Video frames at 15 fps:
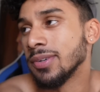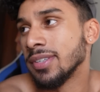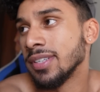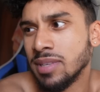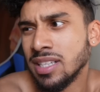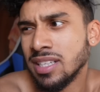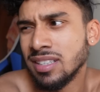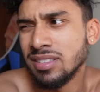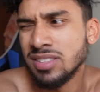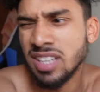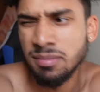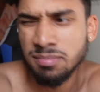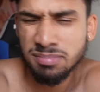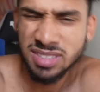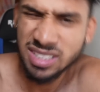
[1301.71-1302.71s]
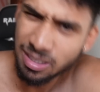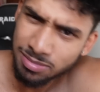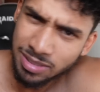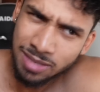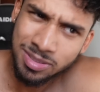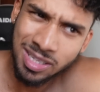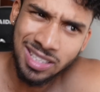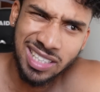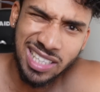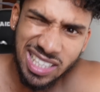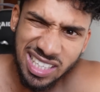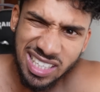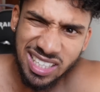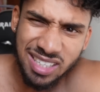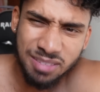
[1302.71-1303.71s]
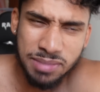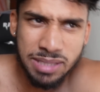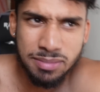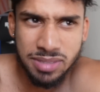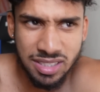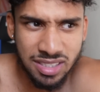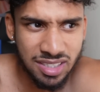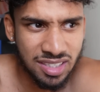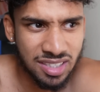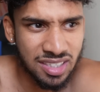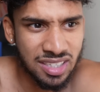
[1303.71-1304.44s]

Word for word: but then some, sometimes I'll read, maybe.